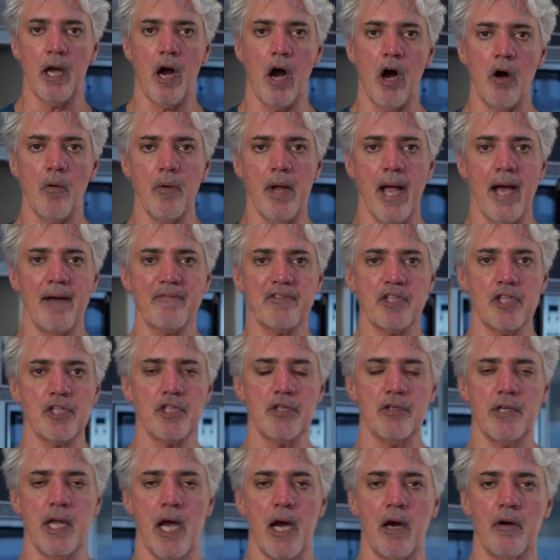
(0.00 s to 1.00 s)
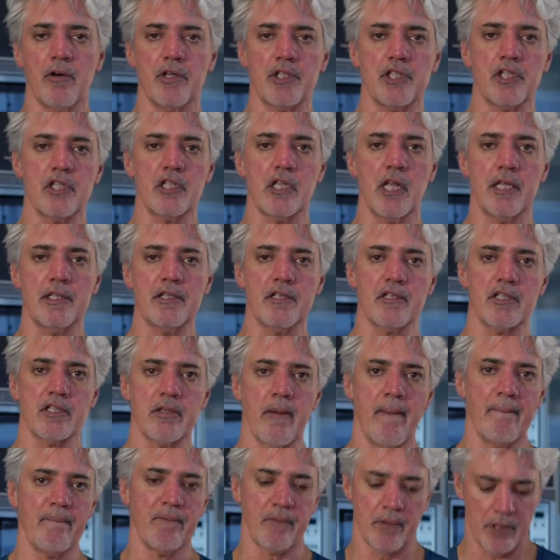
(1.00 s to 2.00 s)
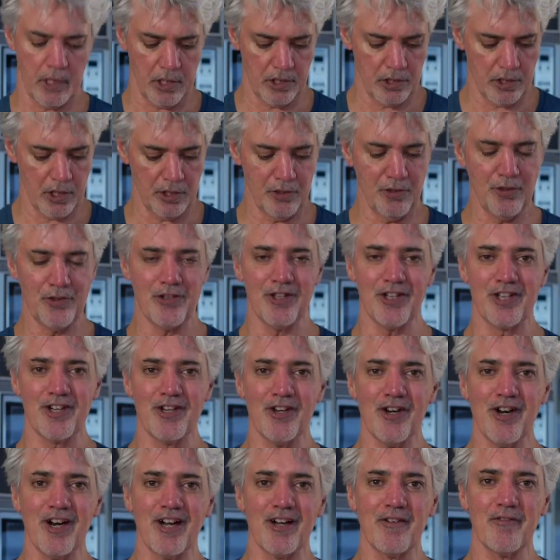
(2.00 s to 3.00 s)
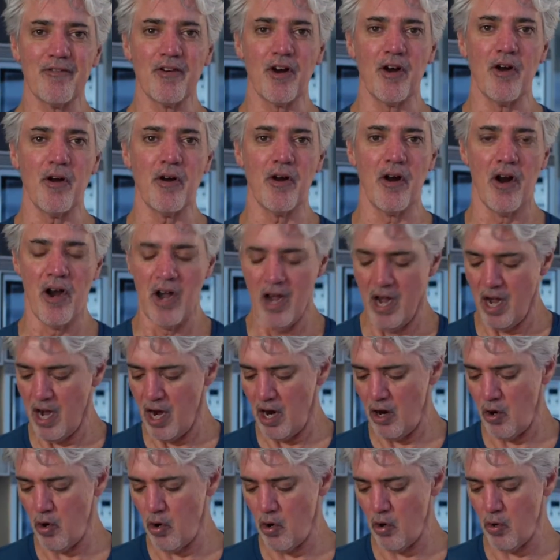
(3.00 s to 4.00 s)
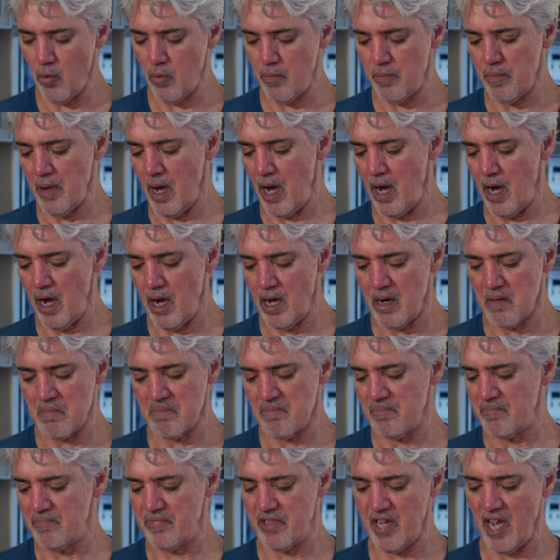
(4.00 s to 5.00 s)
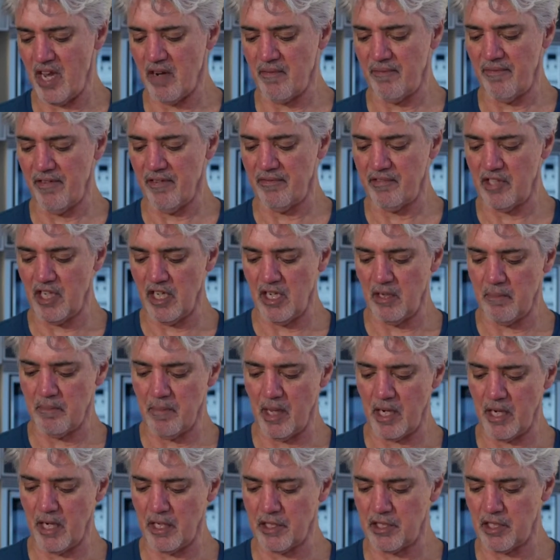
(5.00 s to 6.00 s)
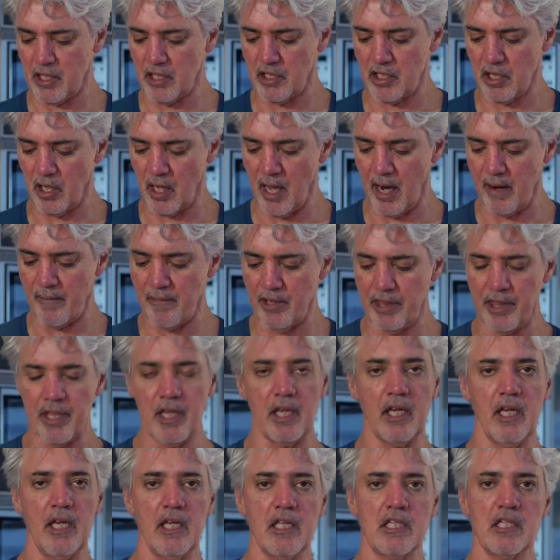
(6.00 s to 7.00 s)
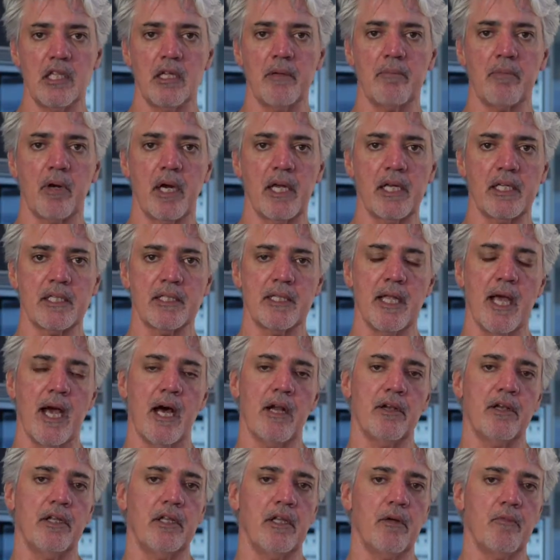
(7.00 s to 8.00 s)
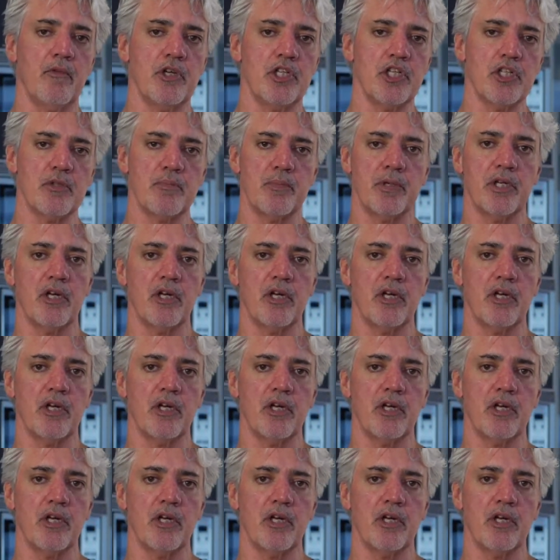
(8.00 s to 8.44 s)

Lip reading: All we have to do now is just let this continue to cook for 10-15 minutes until everything easily breaks down, and then we just